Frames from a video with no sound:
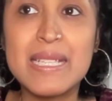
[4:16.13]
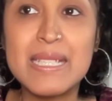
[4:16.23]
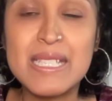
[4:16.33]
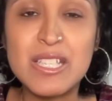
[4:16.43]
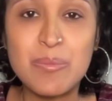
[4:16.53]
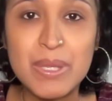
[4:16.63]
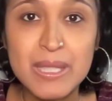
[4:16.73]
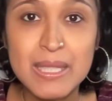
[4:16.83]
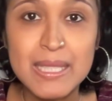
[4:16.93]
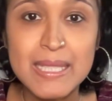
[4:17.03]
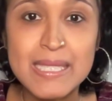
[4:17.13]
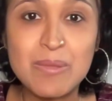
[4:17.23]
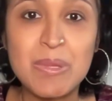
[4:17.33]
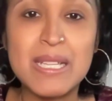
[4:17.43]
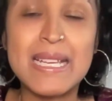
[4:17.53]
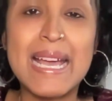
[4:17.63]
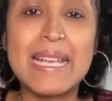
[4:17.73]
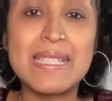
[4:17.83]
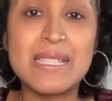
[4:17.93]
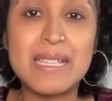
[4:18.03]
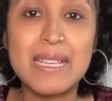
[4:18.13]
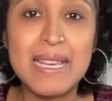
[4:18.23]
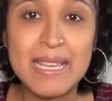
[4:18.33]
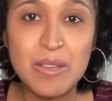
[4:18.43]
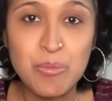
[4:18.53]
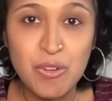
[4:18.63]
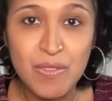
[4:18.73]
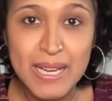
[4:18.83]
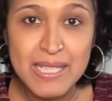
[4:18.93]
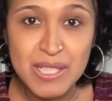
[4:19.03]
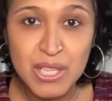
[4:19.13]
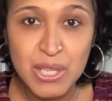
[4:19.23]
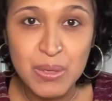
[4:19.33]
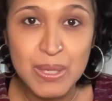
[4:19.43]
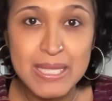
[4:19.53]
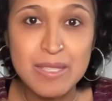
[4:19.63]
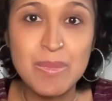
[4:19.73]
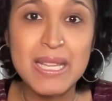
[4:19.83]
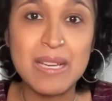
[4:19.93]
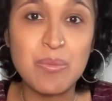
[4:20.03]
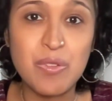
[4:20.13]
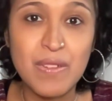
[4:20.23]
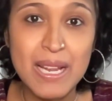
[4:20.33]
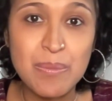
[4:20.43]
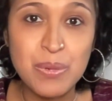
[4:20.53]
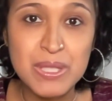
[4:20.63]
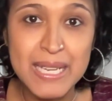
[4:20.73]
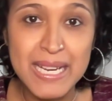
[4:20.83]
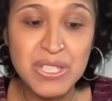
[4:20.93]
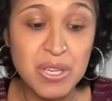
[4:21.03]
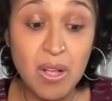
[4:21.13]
stability, somebody that has and can provide security, somebody that can provide protection,